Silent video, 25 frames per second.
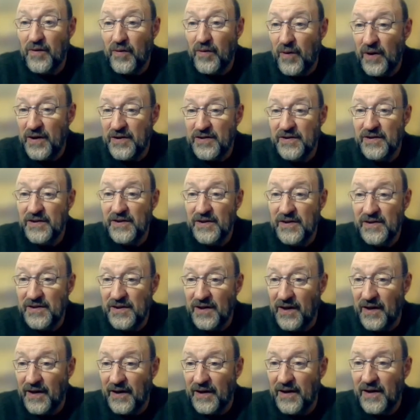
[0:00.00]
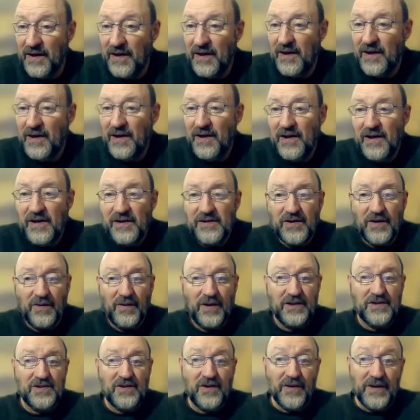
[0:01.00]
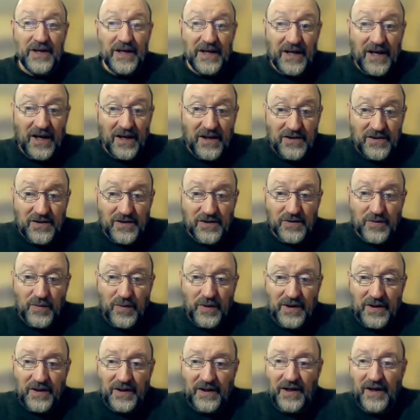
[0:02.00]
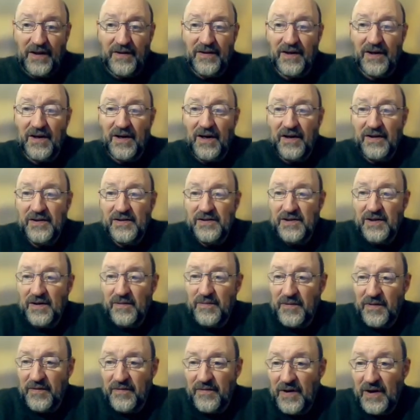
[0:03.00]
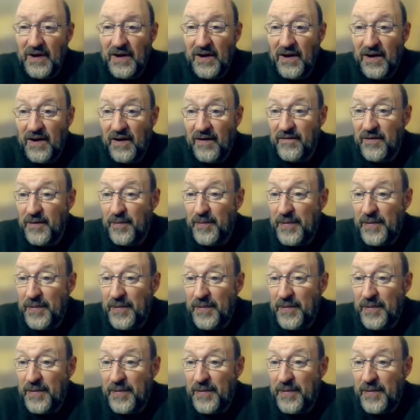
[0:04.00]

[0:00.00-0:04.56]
question design. So let's look again just quickly at the concept of the